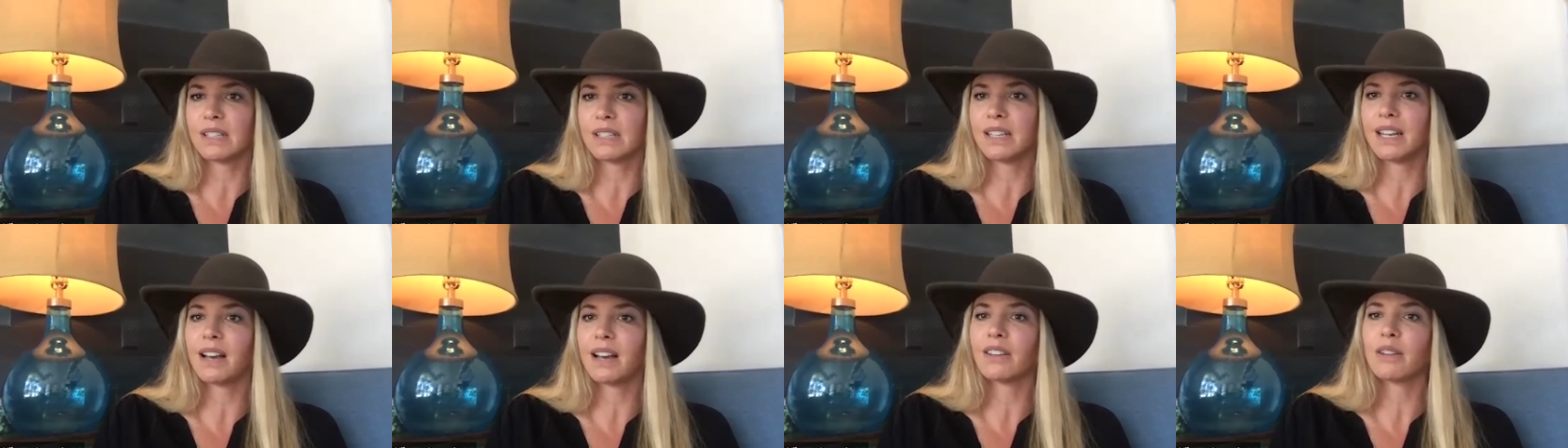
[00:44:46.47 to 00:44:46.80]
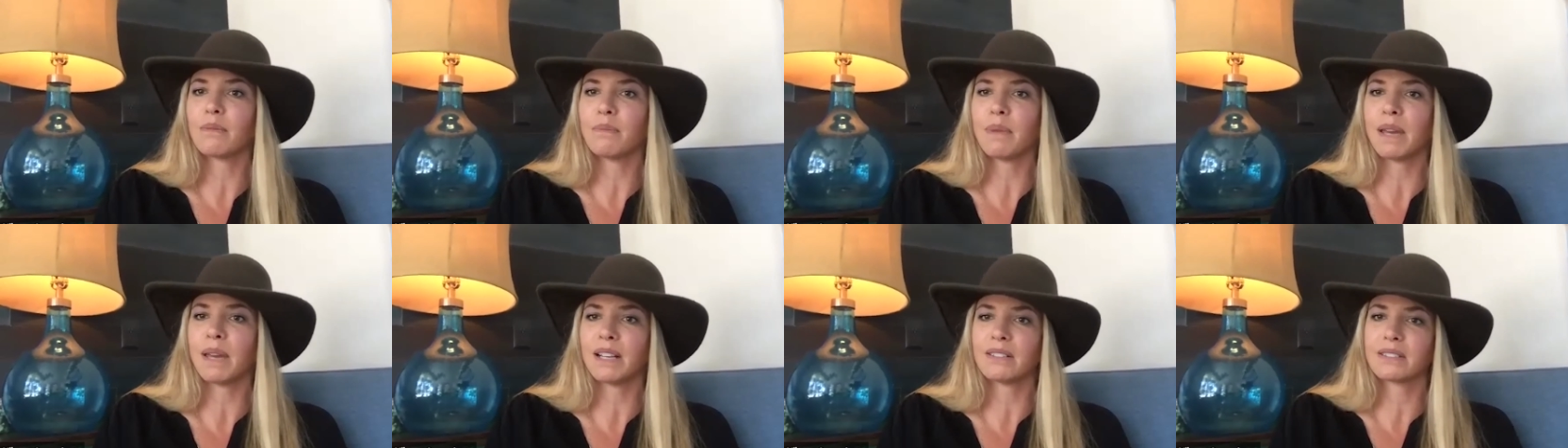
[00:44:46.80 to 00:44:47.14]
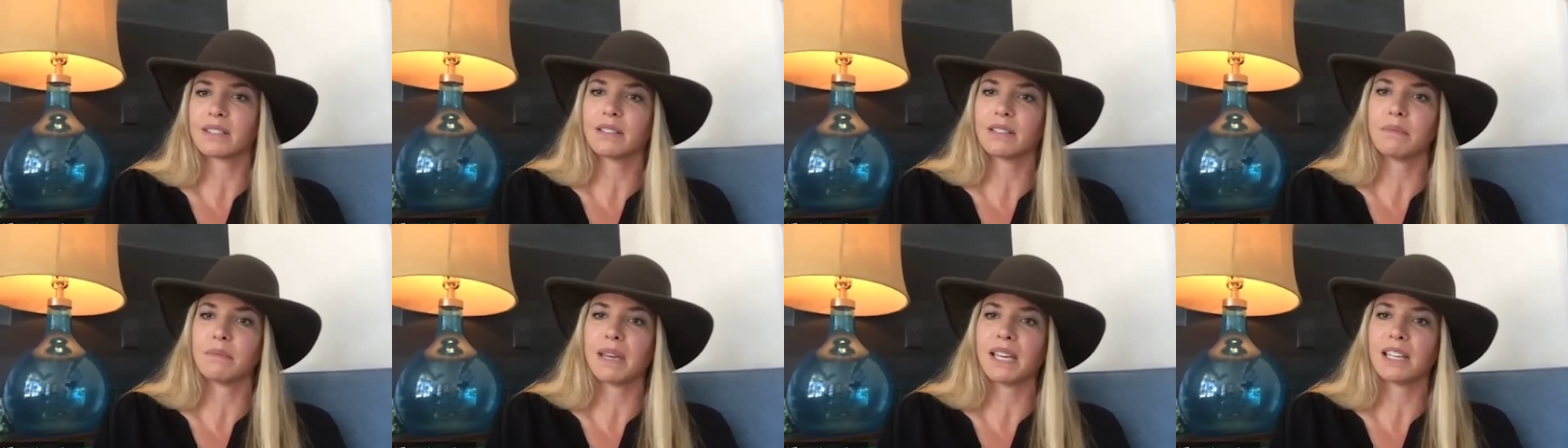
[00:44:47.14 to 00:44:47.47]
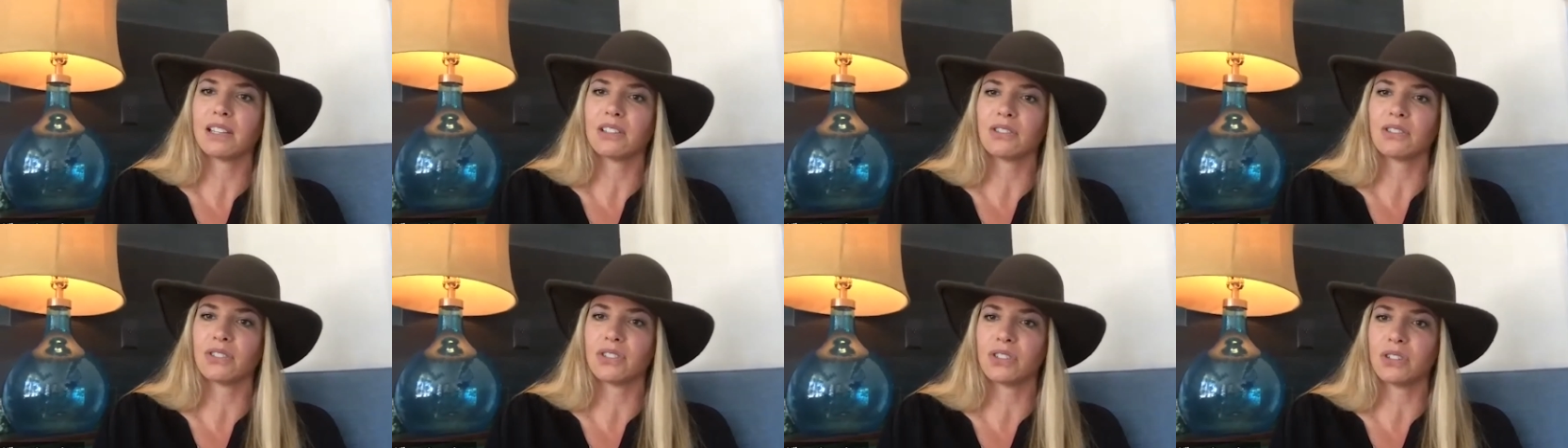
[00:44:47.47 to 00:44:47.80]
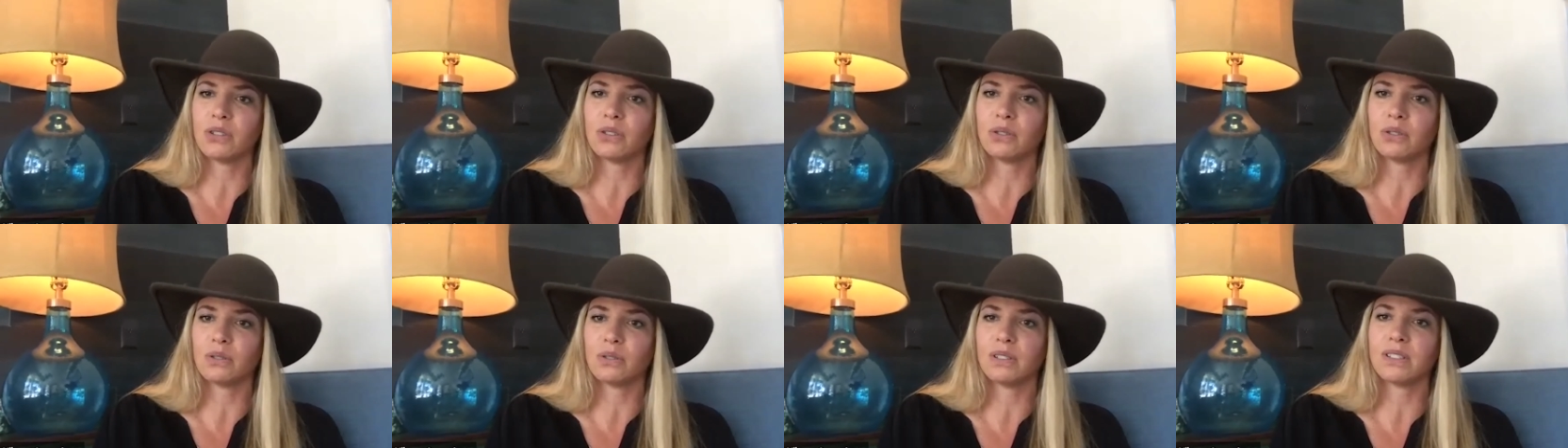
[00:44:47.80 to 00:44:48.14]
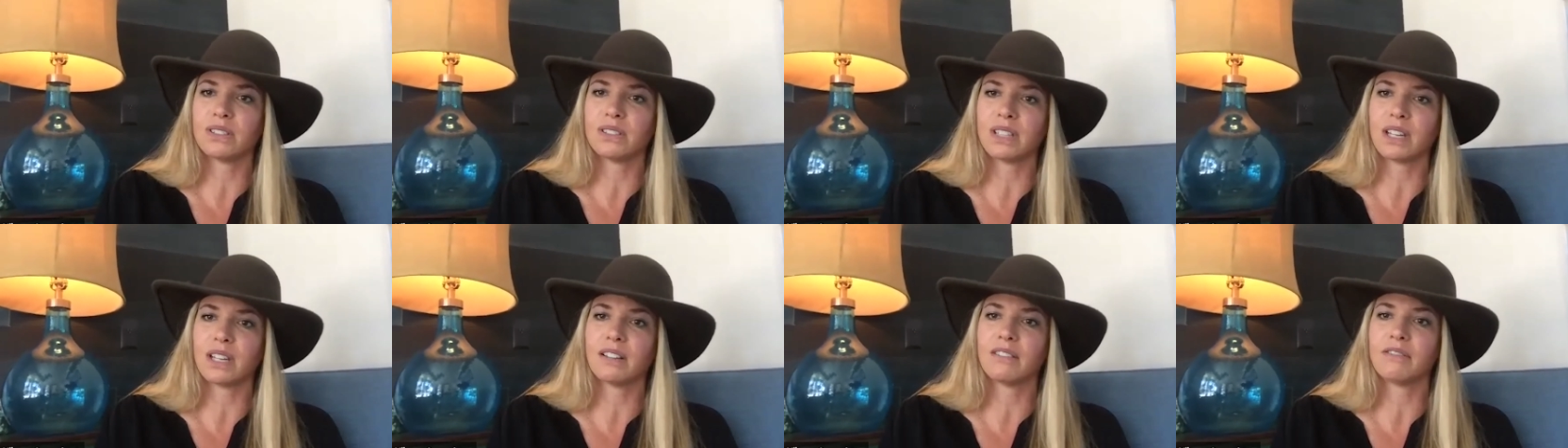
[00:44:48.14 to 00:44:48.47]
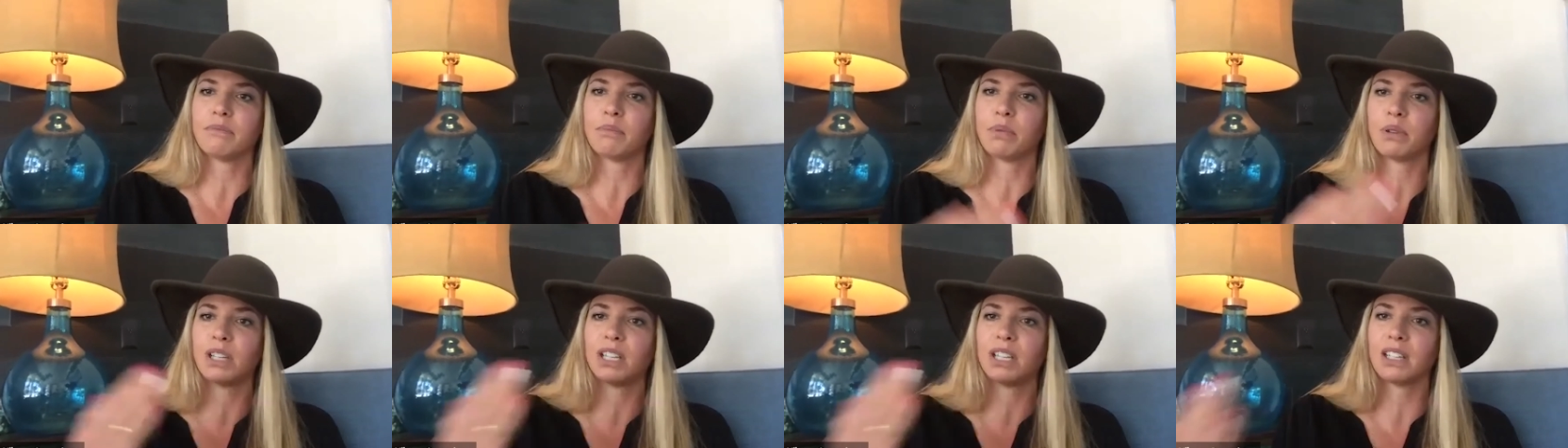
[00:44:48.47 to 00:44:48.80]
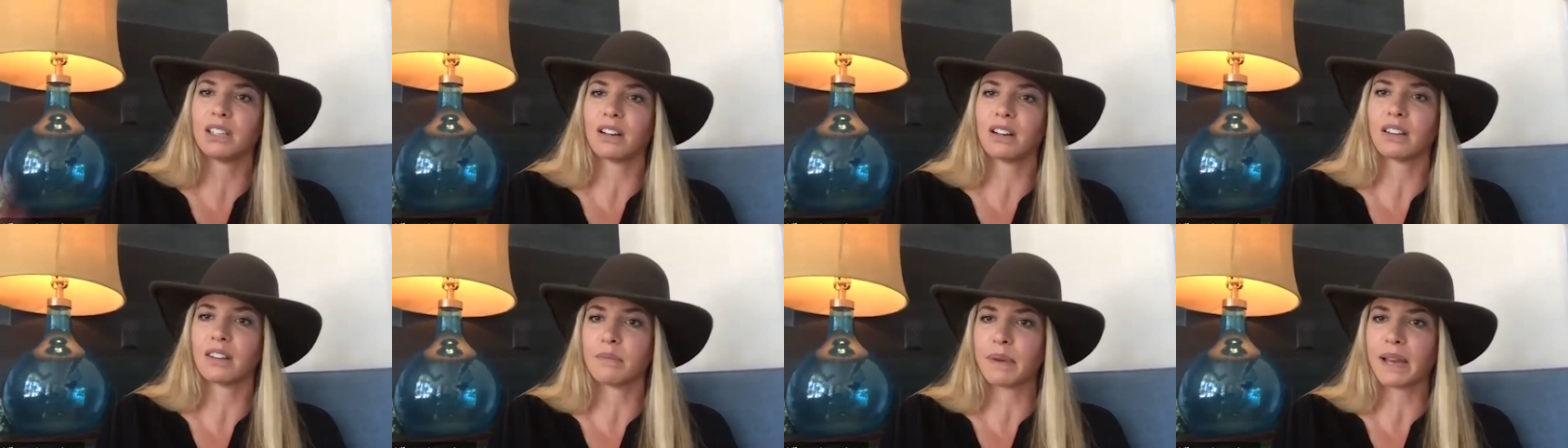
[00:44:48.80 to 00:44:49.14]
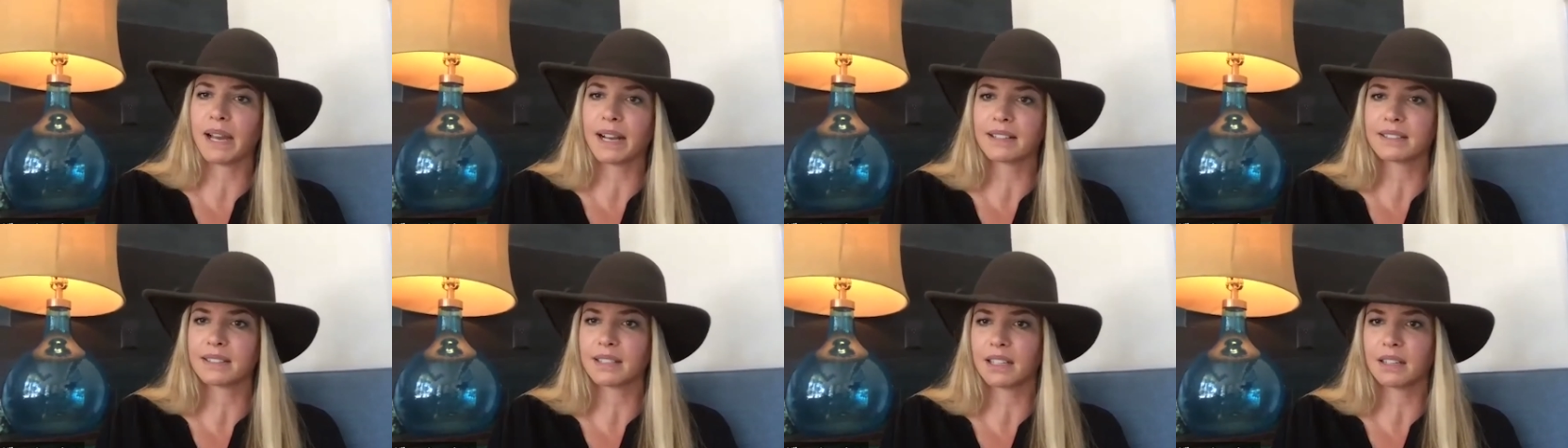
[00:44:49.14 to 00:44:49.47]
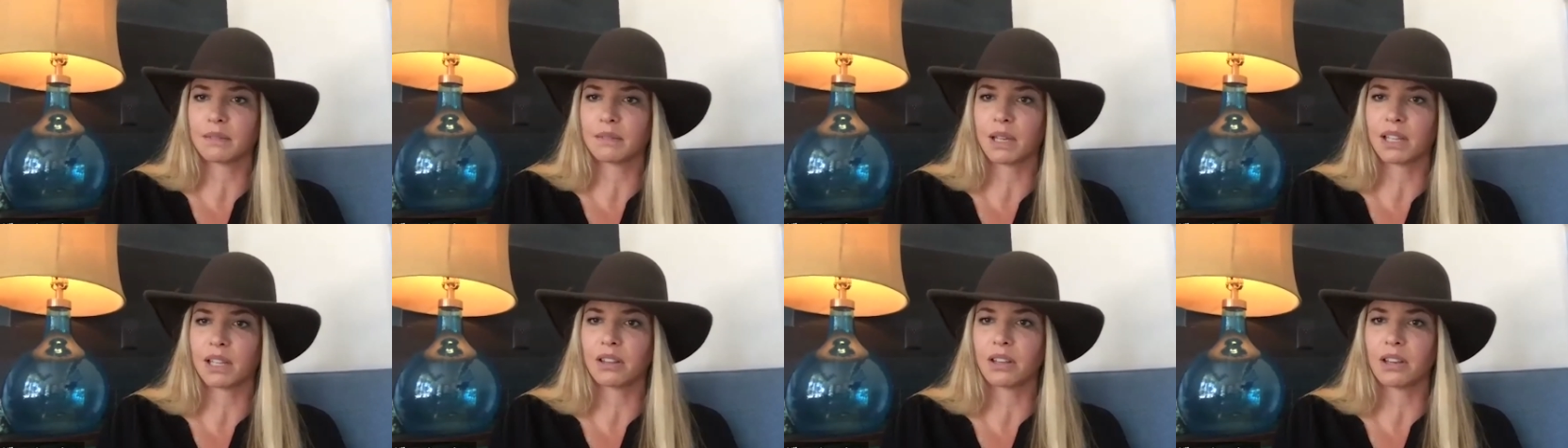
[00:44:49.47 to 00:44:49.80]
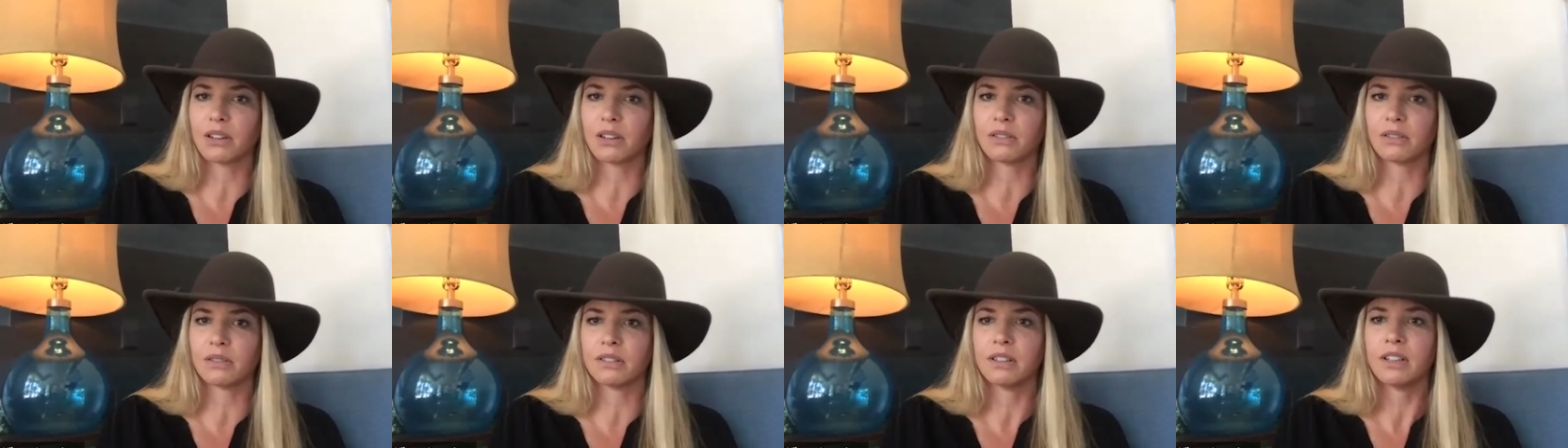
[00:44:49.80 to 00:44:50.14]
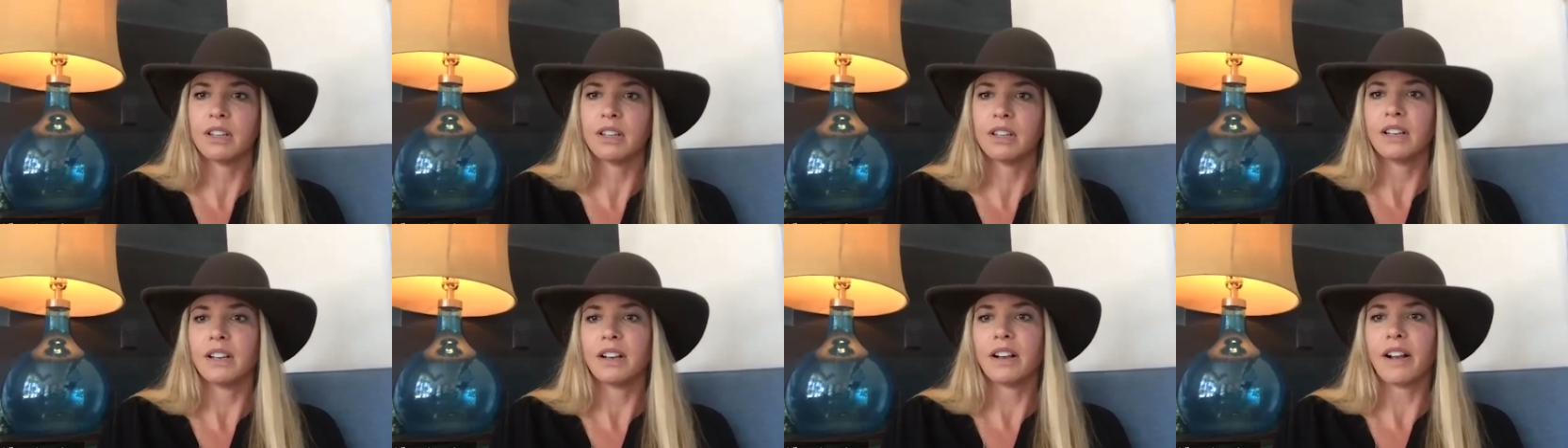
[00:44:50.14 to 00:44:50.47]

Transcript: and now the bank's going to make it due instead of putting it on the backside of my loan.